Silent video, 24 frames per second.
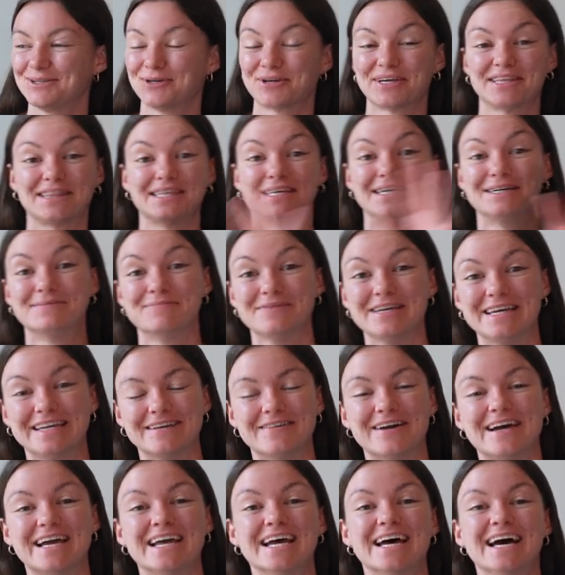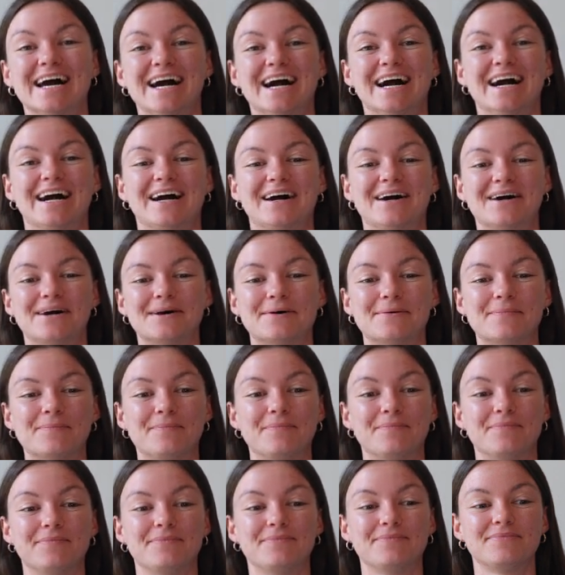look at them. Anyway,
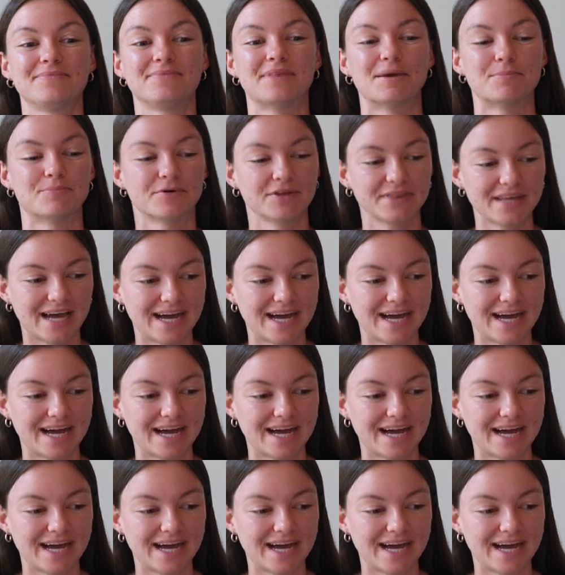they put the